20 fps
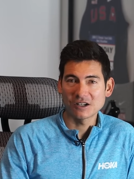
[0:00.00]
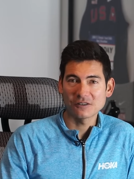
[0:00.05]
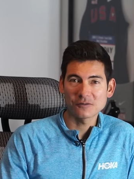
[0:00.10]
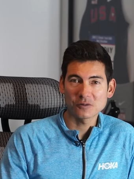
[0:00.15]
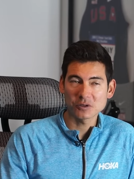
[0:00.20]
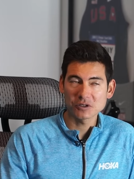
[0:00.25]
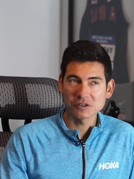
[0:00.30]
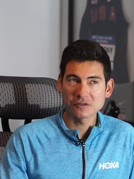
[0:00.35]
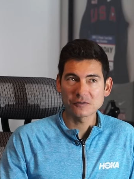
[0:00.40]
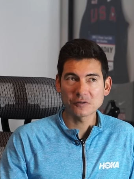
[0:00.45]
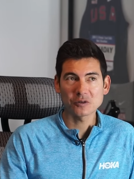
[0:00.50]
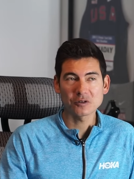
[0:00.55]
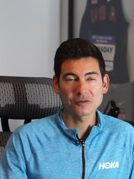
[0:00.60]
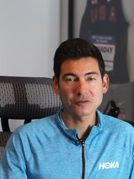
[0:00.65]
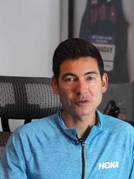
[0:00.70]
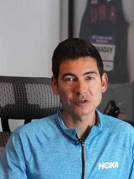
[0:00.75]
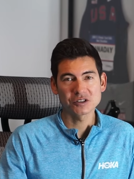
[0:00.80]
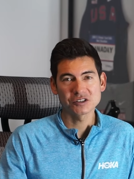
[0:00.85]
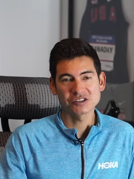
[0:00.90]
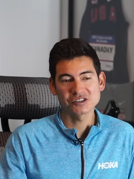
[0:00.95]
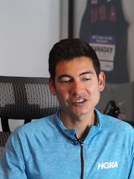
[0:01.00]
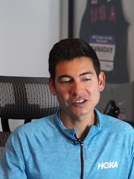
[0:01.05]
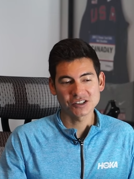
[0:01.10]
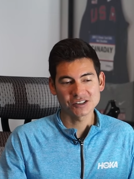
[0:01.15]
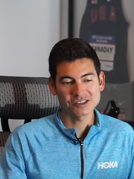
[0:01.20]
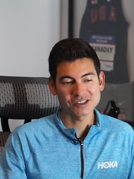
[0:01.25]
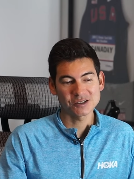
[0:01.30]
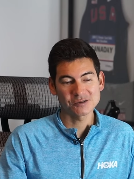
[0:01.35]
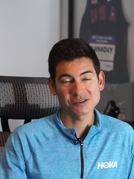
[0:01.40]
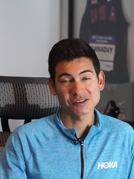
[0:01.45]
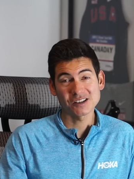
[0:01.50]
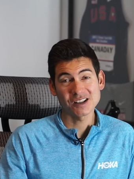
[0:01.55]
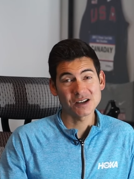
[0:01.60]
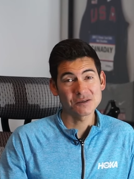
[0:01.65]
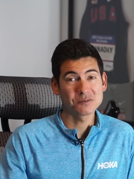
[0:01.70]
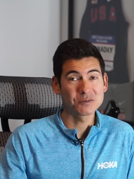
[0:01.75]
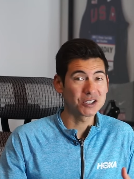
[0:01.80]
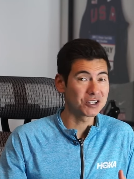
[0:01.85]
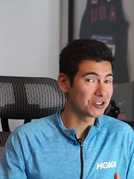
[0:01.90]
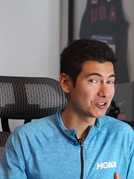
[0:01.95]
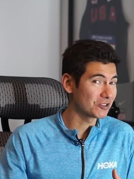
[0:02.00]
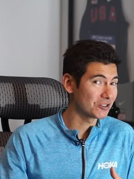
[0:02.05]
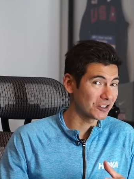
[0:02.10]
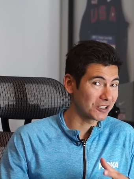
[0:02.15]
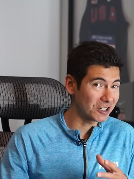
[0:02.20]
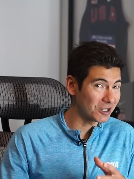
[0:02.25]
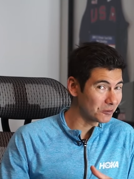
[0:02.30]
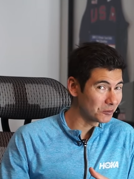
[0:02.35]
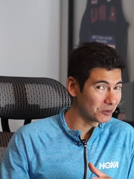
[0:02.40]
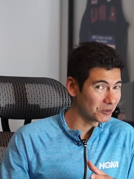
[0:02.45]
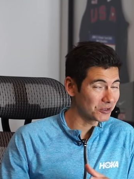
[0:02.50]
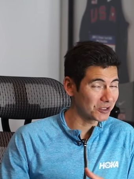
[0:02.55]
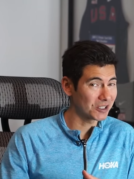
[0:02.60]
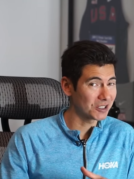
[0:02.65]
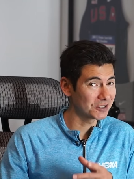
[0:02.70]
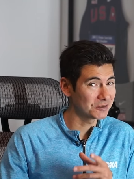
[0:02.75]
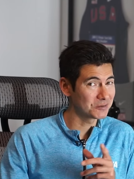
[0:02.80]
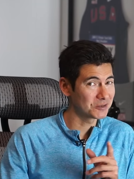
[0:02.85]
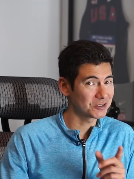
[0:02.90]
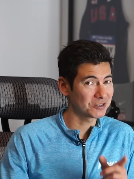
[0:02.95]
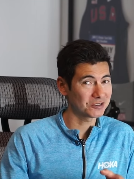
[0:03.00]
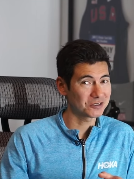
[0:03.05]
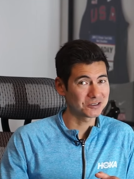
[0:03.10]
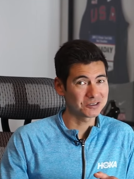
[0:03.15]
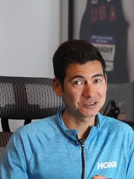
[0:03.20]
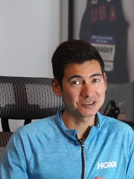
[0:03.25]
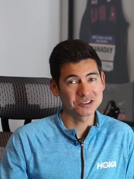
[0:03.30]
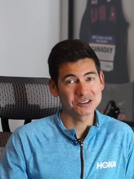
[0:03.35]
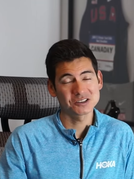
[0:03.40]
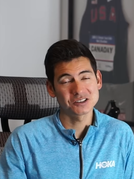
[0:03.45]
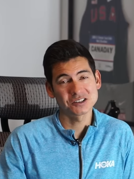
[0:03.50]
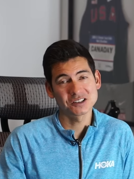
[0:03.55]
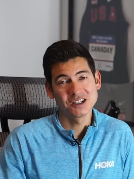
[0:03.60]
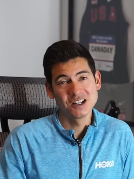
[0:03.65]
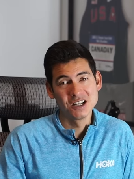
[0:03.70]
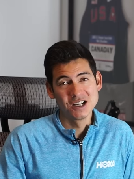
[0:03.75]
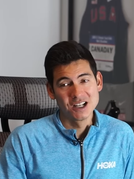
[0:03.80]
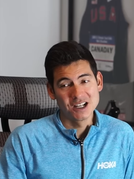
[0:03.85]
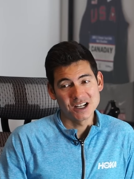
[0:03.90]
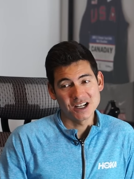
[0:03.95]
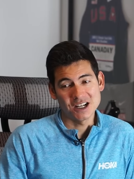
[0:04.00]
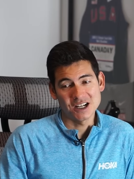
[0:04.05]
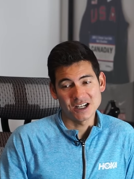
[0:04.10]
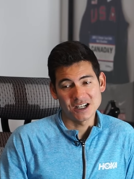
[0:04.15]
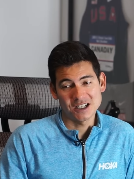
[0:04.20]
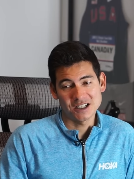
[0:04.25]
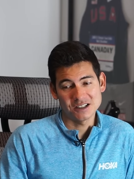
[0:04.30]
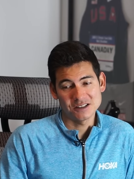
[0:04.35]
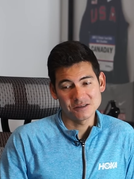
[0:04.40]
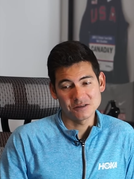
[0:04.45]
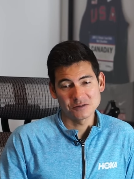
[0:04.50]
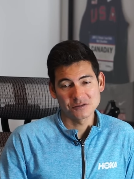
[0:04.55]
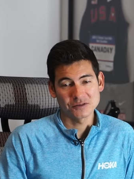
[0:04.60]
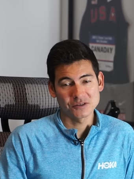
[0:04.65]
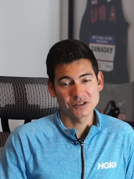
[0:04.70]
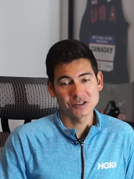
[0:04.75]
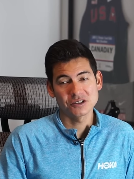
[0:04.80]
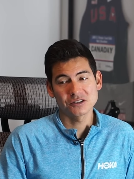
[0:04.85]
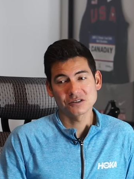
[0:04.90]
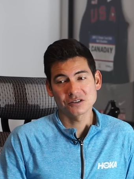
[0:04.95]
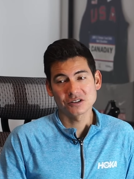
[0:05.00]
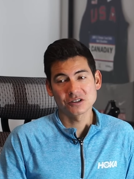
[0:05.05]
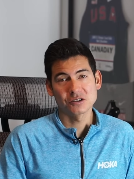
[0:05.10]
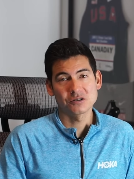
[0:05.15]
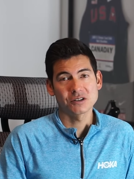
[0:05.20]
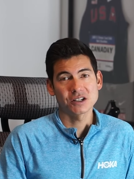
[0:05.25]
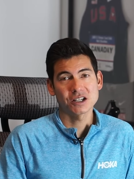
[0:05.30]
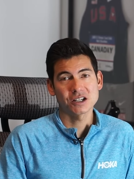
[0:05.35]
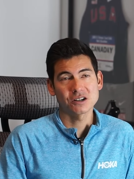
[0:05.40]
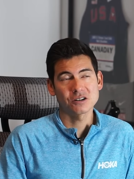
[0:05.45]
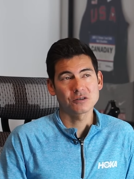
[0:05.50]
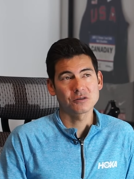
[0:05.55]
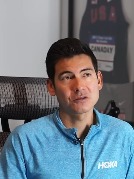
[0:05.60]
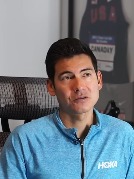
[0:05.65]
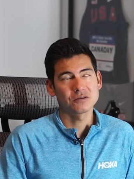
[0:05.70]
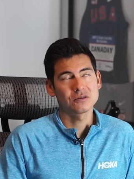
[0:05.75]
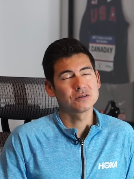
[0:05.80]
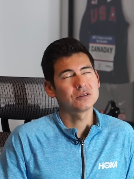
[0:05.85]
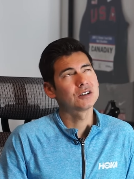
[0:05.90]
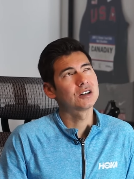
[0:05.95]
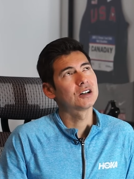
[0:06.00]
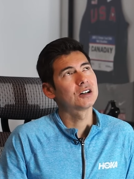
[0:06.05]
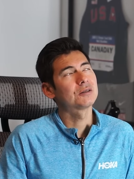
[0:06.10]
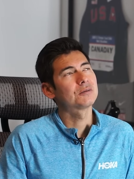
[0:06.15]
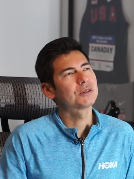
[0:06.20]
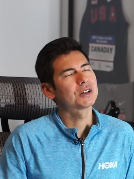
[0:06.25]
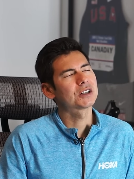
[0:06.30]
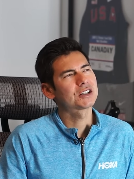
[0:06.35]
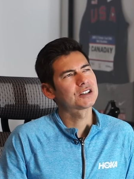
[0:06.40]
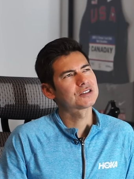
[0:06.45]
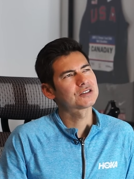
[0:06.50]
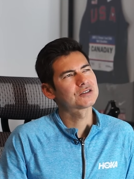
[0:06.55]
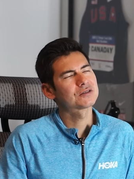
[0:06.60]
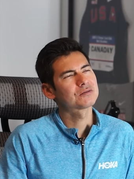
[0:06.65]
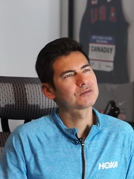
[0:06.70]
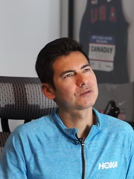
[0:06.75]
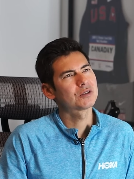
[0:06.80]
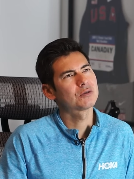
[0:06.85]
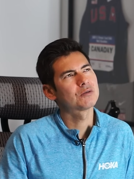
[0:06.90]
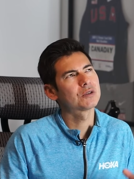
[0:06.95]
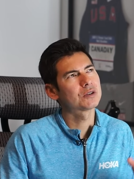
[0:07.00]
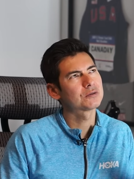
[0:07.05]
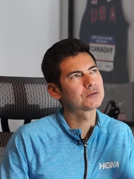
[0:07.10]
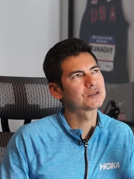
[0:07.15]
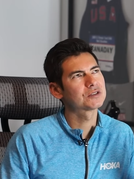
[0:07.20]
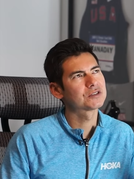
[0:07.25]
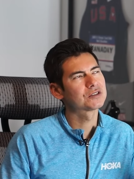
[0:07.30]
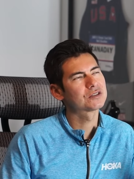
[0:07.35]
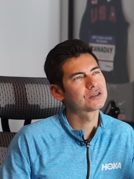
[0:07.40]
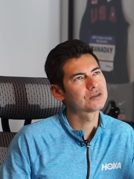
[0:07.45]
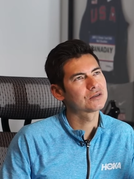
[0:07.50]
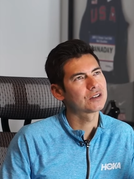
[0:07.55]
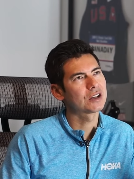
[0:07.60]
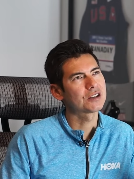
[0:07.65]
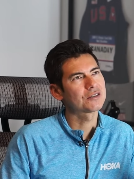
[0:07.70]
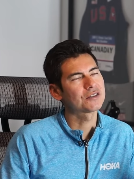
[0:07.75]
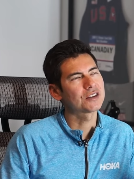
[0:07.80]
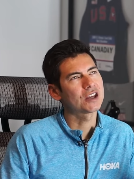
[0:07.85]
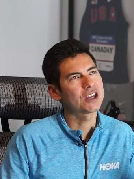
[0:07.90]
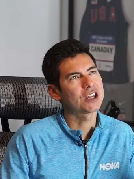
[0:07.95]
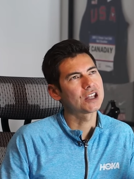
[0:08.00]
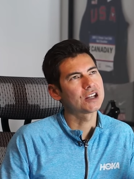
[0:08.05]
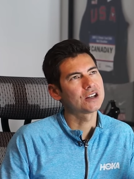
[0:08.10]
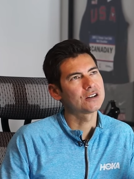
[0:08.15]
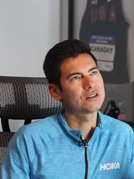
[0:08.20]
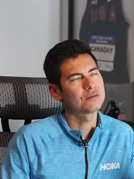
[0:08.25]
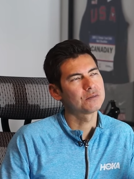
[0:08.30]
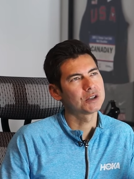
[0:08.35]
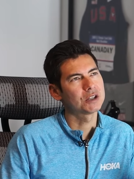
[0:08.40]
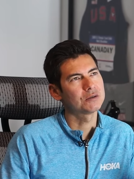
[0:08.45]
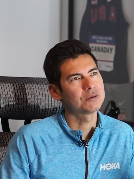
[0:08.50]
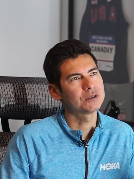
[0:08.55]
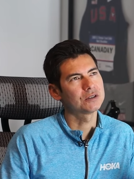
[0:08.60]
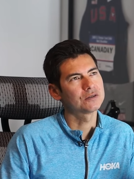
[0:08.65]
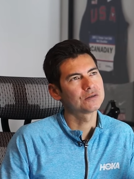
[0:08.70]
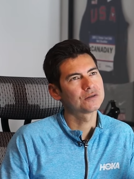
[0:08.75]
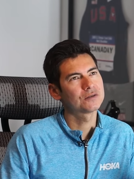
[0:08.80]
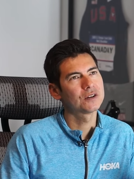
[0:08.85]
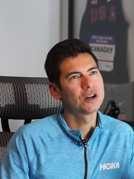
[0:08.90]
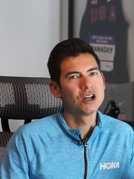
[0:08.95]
44, 46. That was lab measured a couple times earlier, over a year ago now. One was at the end maybe of